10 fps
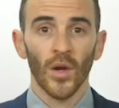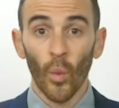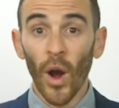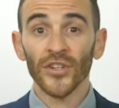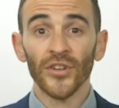
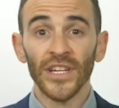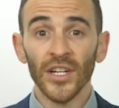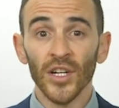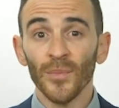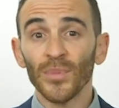While you're
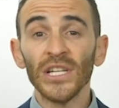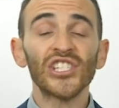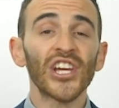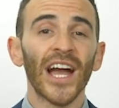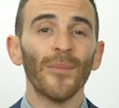here, please
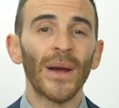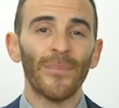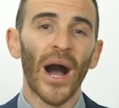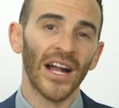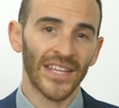check out my
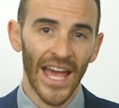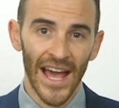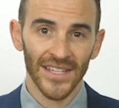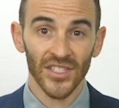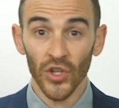
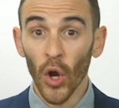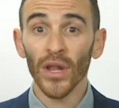podcast, No